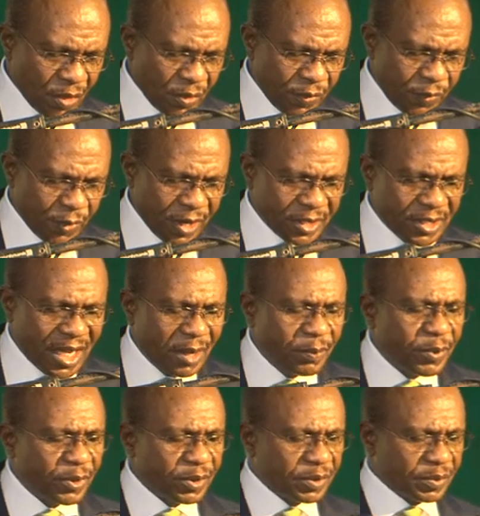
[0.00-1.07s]
For
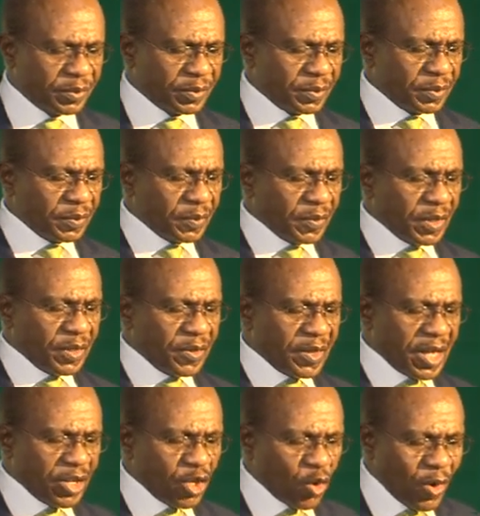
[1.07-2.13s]
example, the
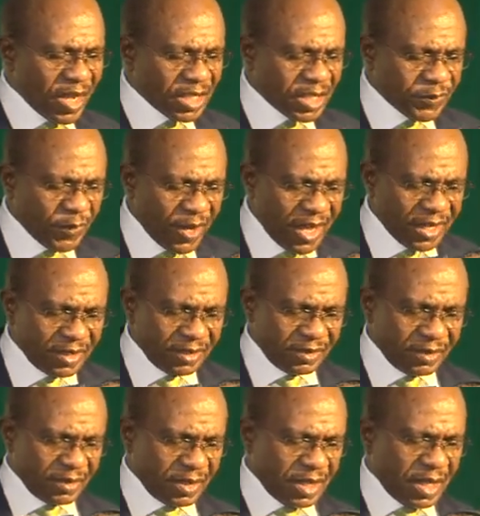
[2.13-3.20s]
US Fed
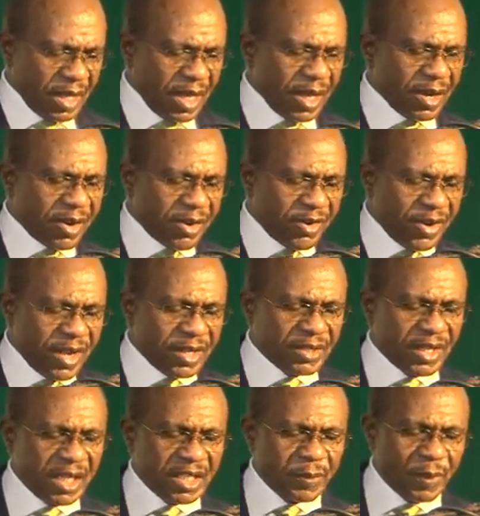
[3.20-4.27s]
increased
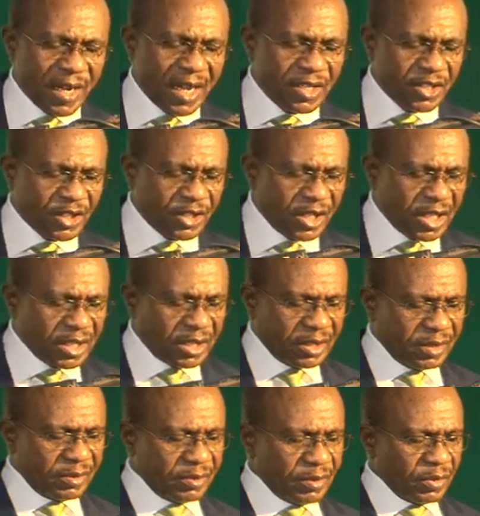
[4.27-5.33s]
its balance sheet
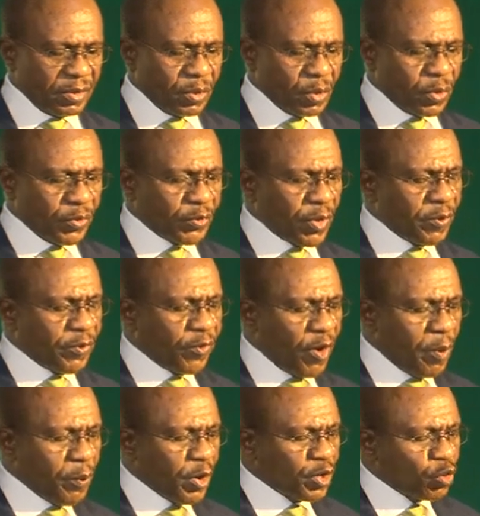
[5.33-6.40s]
from
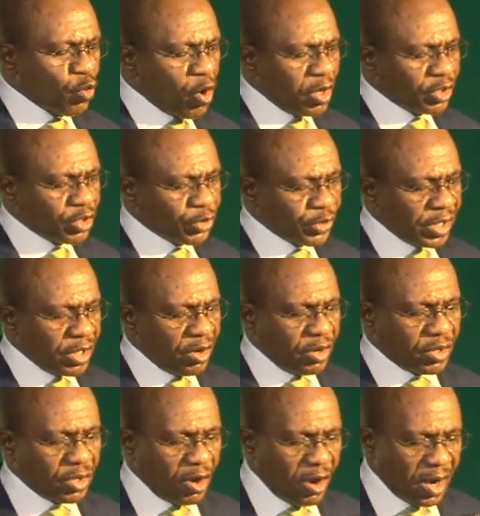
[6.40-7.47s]
$4.1
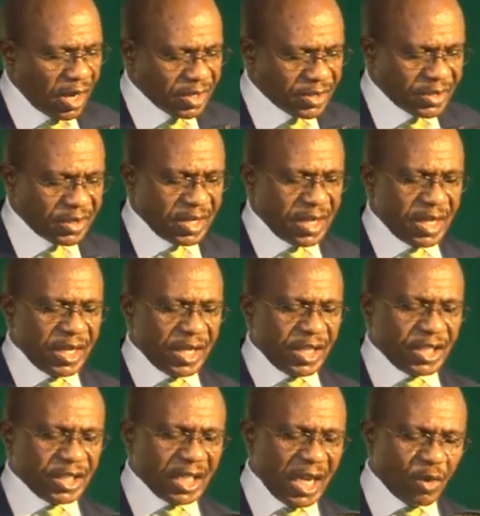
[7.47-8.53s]
trillion in
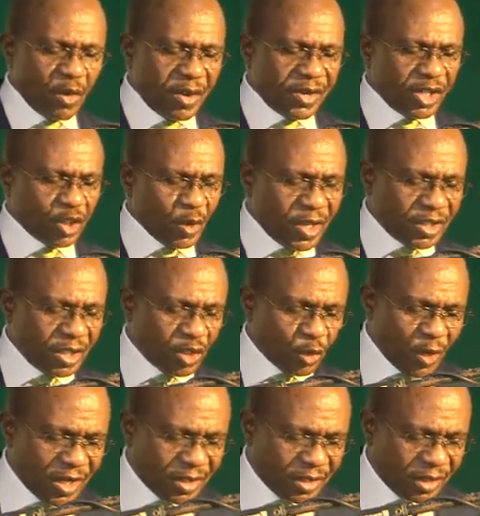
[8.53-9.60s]
January
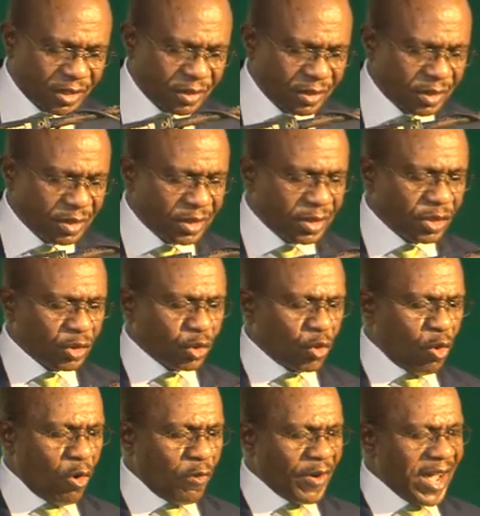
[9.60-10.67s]
2020 to
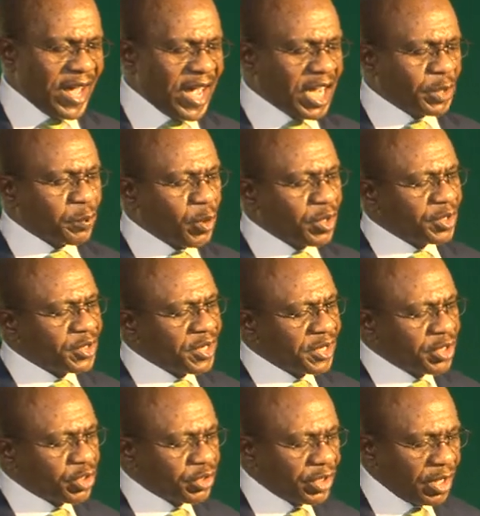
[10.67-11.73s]
over
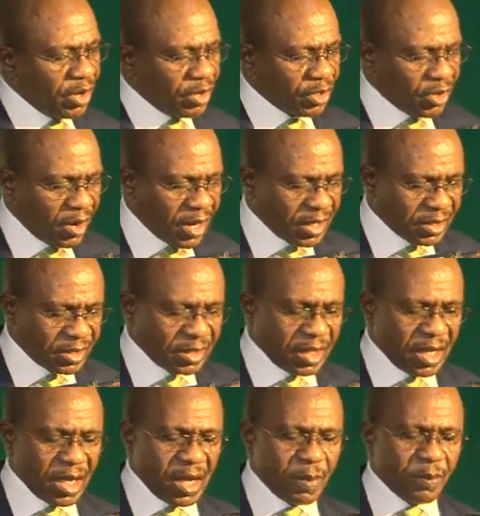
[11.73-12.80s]
$8.6 trillion
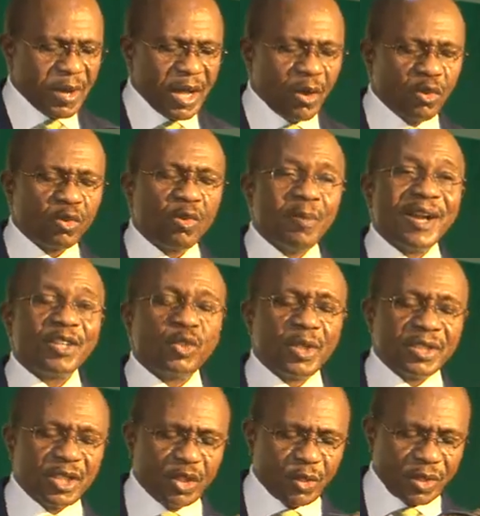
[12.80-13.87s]
by October
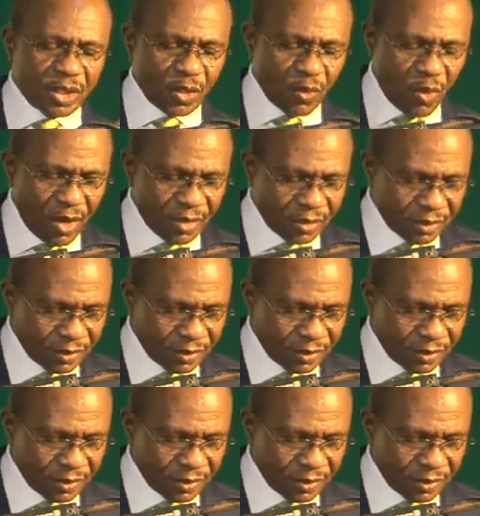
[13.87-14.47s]
2021,